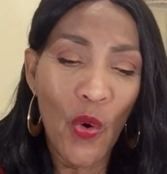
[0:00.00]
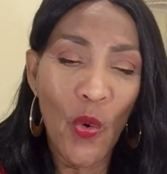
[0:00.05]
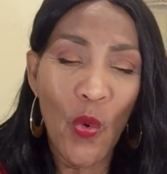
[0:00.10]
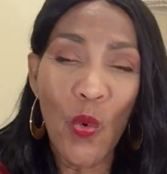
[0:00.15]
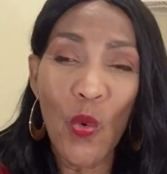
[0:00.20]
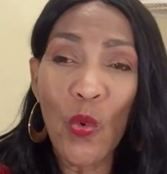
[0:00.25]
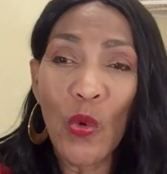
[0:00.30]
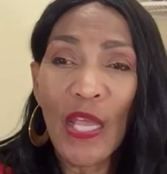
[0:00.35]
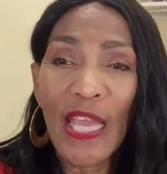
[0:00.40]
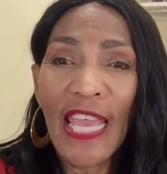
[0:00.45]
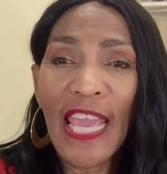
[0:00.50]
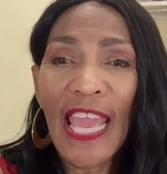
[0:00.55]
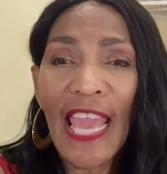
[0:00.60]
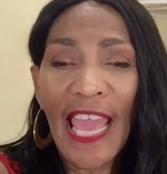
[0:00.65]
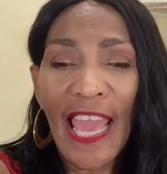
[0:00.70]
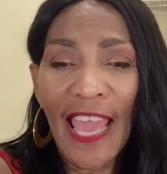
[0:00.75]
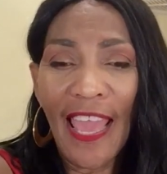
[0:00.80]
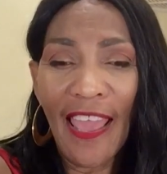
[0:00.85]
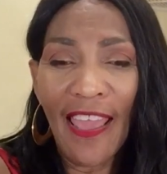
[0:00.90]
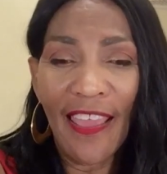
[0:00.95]

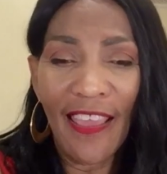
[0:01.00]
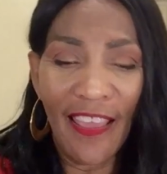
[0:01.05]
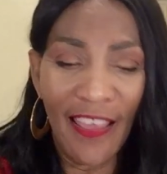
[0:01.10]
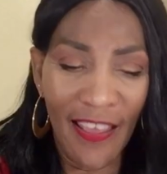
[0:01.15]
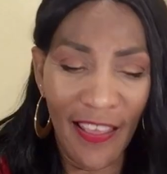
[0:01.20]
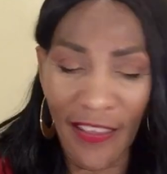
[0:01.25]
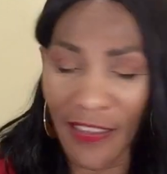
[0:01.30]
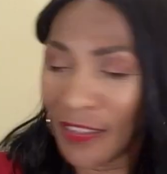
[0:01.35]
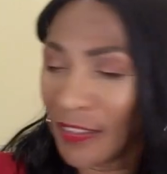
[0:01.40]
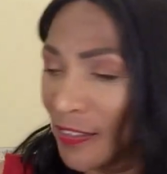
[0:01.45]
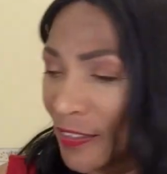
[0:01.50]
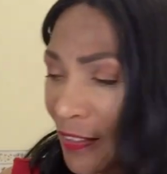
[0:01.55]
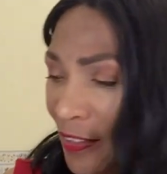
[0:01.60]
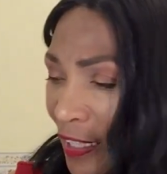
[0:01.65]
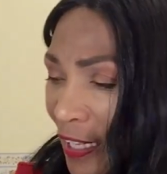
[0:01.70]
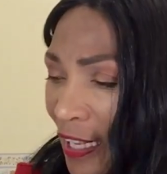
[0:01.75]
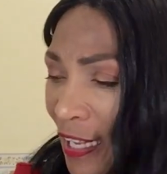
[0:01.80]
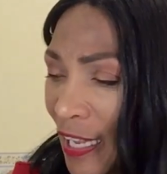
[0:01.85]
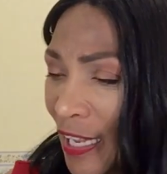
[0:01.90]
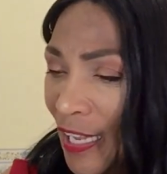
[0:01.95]
Okay.
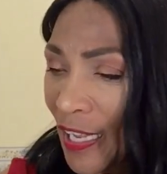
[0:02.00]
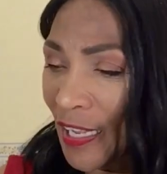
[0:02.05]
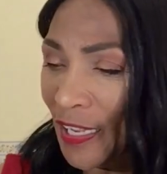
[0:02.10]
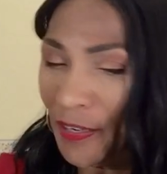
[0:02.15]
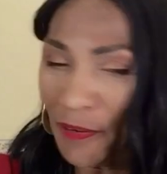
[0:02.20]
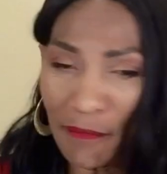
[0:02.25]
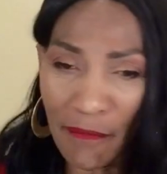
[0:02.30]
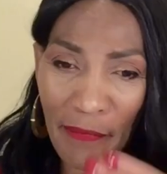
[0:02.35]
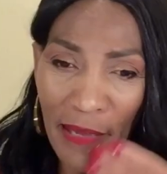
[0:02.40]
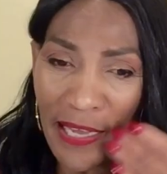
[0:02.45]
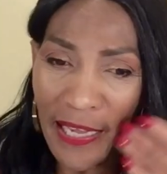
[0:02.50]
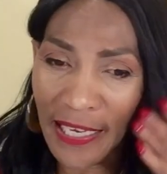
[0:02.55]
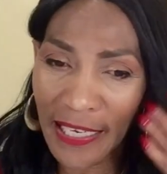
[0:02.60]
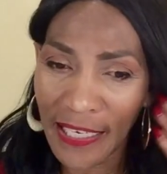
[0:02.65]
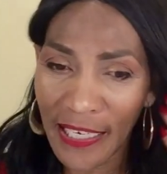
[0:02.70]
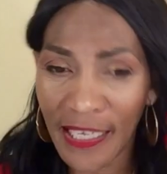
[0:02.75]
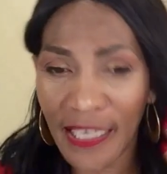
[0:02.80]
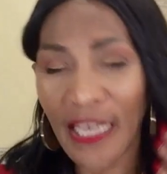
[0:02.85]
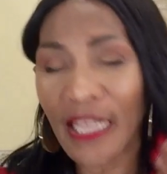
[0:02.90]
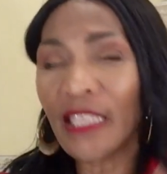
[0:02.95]
And my
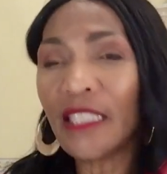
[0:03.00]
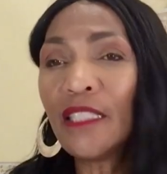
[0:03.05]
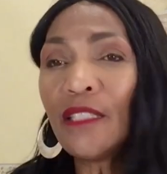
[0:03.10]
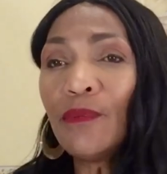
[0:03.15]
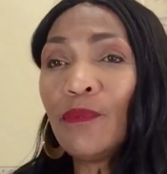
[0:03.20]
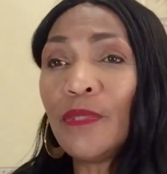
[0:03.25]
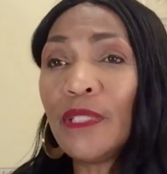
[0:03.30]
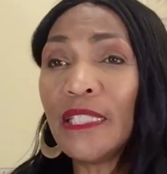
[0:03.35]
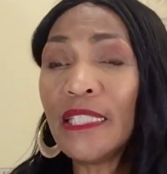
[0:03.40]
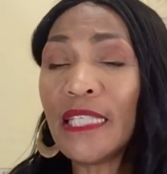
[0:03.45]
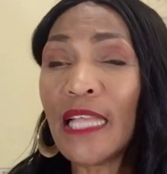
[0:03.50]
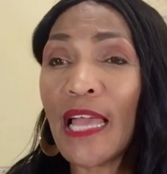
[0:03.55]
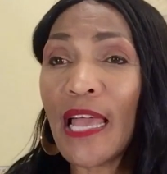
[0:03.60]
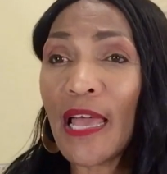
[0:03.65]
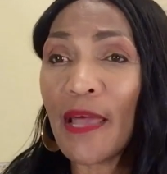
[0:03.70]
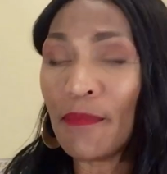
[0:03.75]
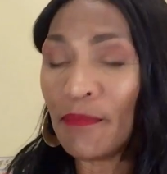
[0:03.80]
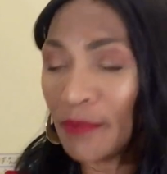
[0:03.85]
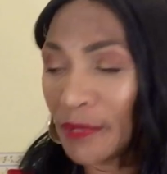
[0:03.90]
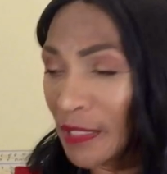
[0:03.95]
next one
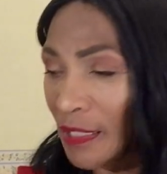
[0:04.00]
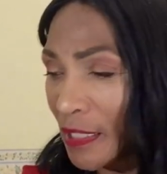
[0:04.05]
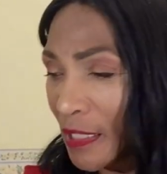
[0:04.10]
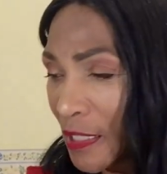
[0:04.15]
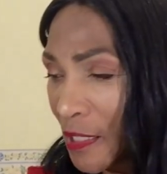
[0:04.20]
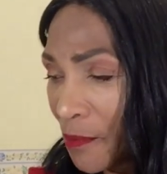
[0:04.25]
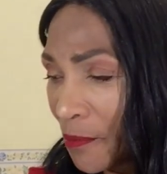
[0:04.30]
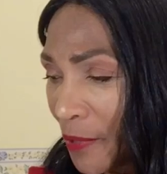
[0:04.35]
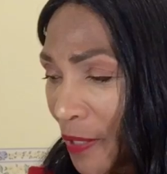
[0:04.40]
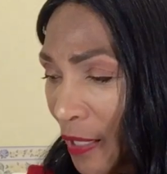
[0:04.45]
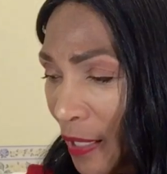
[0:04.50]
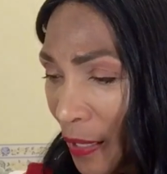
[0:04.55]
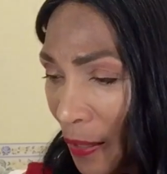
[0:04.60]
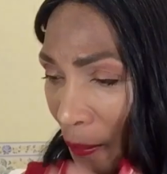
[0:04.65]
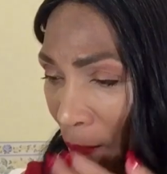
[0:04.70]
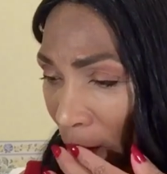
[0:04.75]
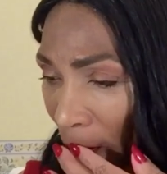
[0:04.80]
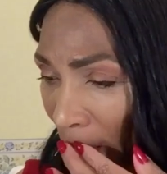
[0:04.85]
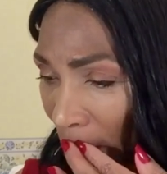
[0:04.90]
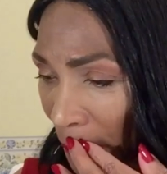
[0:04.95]
happens to
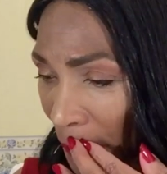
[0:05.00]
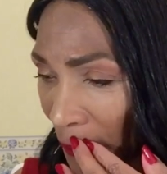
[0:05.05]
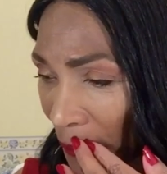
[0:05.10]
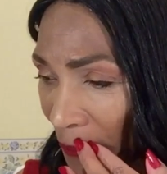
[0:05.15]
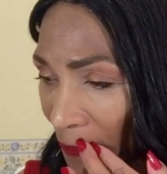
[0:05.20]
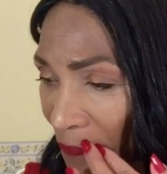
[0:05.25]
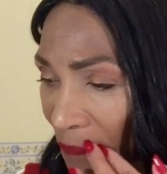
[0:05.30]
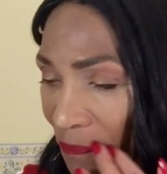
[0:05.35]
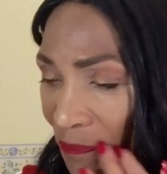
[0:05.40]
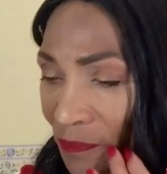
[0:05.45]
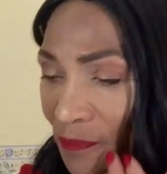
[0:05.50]
be, what is it?